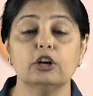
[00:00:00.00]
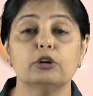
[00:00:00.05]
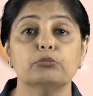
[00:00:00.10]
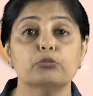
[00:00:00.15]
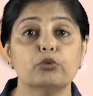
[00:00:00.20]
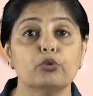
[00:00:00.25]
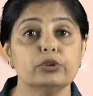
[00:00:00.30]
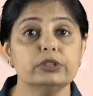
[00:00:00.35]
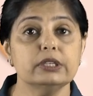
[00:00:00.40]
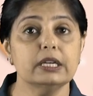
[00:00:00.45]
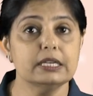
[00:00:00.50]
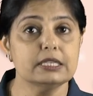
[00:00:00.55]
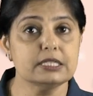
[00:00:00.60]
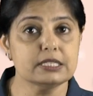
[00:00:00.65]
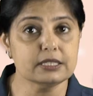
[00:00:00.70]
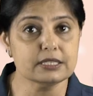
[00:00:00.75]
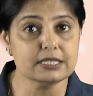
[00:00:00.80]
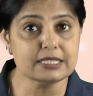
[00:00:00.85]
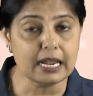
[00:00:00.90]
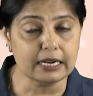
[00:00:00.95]
Moon, it's
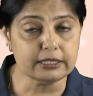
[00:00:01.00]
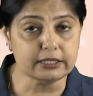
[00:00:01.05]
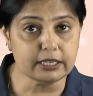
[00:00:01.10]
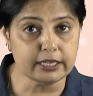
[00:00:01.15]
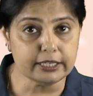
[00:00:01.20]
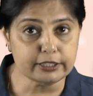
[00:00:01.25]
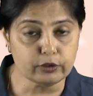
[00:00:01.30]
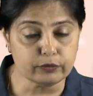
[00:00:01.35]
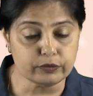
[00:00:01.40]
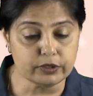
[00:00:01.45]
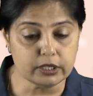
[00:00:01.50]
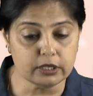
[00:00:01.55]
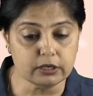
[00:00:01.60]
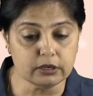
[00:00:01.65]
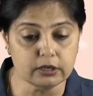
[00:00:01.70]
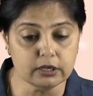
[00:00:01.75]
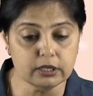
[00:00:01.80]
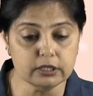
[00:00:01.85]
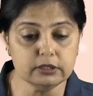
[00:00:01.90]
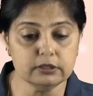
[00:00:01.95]
the satellite of the
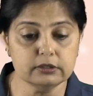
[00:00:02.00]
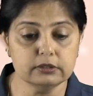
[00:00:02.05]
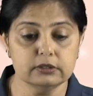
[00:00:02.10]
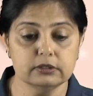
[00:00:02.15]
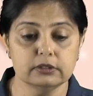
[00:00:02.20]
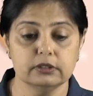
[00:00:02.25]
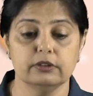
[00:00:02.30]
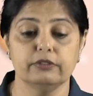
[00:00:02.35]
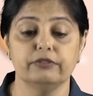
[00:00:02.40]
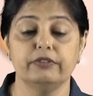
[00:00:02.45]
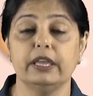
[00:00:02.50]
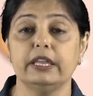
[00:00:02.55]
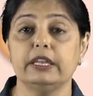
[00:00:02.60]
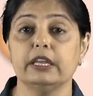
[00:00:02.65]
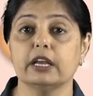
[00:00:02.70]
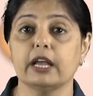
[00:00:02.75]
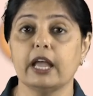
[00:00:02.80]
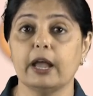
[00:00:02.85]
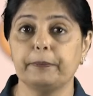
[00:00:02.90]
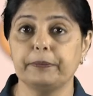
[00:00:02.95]
earth.
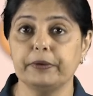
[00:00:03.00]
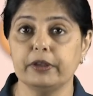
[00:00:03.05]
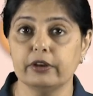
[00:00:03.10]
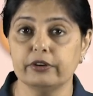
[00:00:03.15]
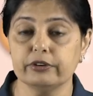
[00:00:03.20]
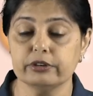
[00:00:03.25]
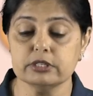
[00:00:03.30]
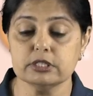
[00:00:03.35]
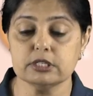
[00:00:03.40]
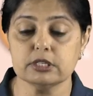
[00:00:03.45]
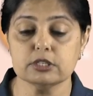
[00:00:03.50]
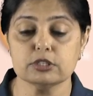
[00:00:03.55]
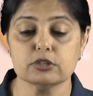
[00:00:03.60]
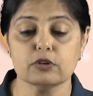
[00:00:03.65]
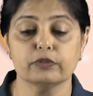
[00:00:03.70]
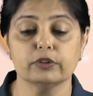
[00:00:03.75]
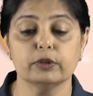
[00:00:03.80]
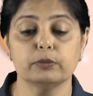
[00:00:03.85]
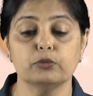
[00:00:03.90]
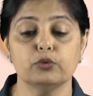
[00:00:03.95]
Varying appearances
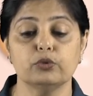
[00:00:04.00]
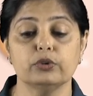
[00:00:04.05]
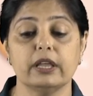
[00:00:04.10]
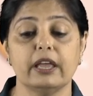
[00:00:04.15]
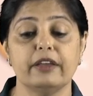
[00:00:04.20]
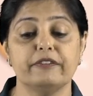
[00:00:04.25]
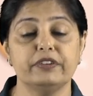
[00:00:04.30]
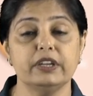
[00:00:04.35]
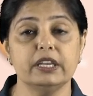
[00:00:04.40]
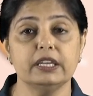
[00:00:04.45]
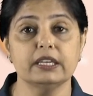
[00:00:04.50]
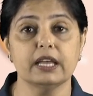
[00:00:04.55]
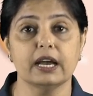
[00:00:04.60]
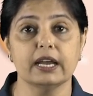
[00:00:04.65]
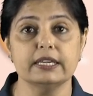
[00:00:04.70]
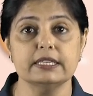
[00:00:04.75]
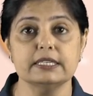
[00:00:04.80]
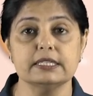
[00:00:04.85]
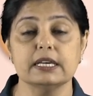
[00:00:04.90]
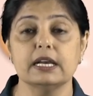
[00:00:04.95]
of the moon every
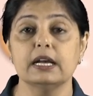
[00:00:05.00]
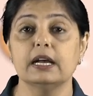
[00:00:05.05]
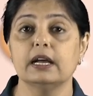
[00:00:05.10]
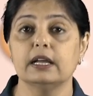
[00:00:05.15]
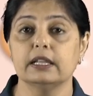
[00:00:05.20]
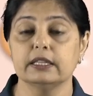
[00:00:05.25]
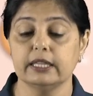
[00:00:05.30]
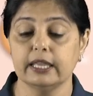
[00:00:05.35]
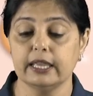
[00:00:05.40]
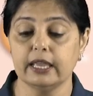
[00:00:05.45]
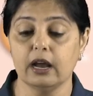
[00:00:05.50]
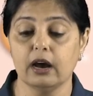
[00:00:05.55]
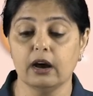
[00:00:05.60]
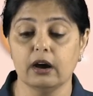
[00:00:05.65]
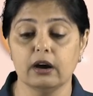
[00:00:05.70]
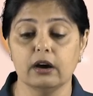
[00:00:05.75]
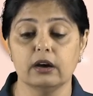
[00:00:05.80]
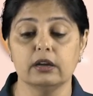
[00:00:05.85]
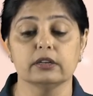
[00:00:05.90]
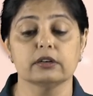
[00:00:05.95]
night, they
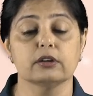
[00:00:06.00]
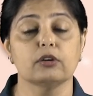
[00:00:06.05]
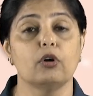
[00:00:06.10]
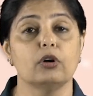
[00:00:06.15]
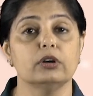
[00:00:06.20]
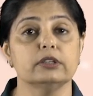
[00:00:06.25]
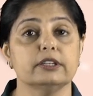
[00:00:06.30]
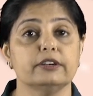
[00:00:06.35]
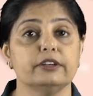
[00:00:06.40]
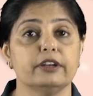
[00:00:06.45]
are called the